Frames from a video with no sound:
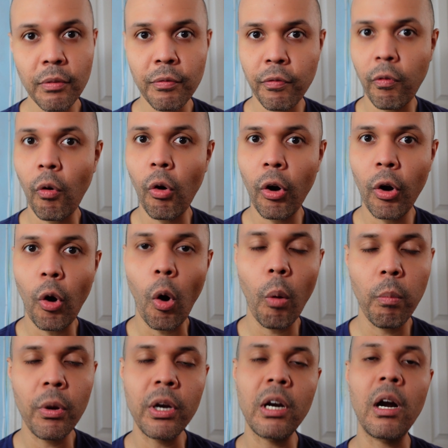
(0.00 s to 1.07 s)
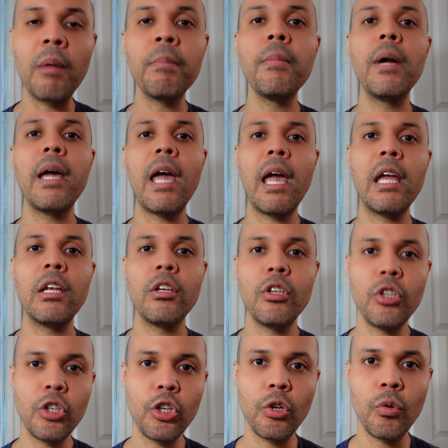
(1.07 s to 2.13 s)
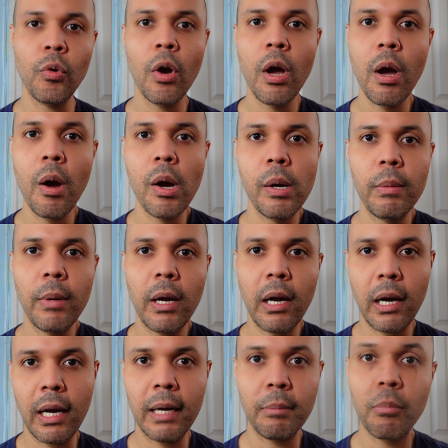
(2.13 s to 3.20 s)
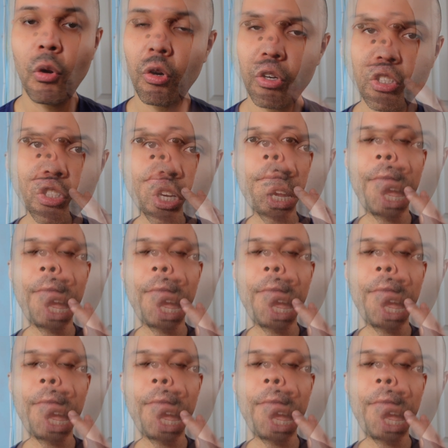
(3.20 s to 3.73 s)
for opening up a new brokerage account.